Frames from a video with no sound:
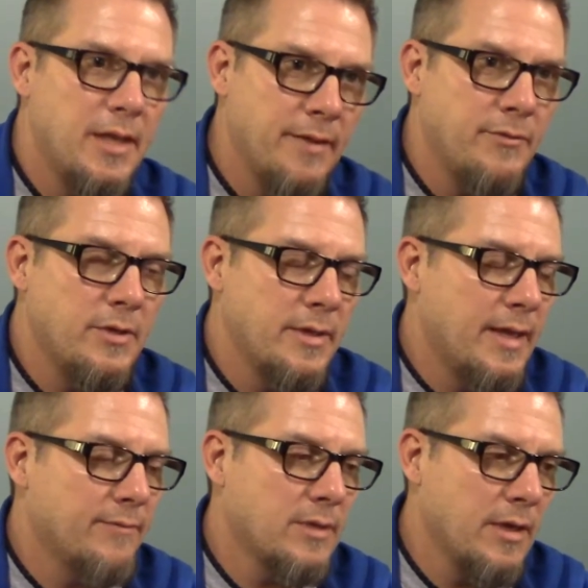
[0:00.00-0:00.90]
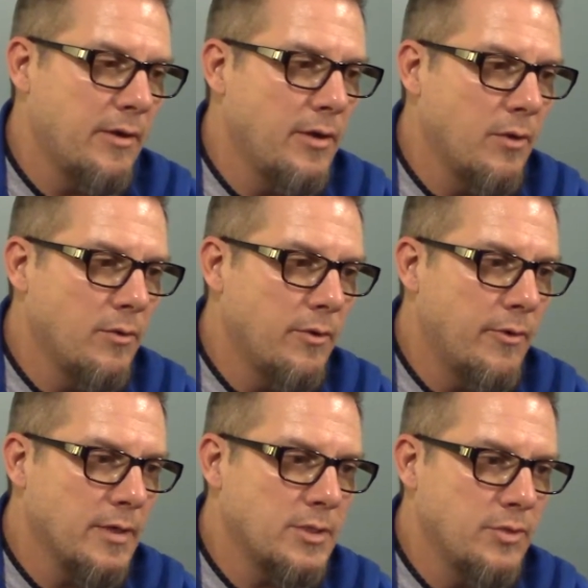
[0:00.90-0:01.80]
if you didn't have clarity on the
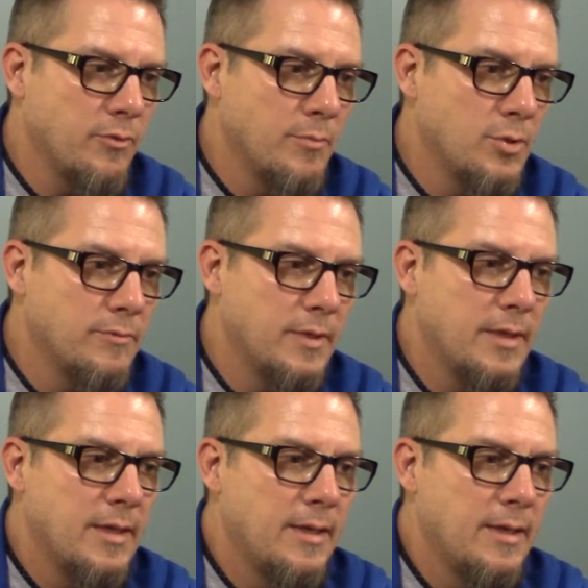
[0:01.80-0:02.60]
direction you were moving.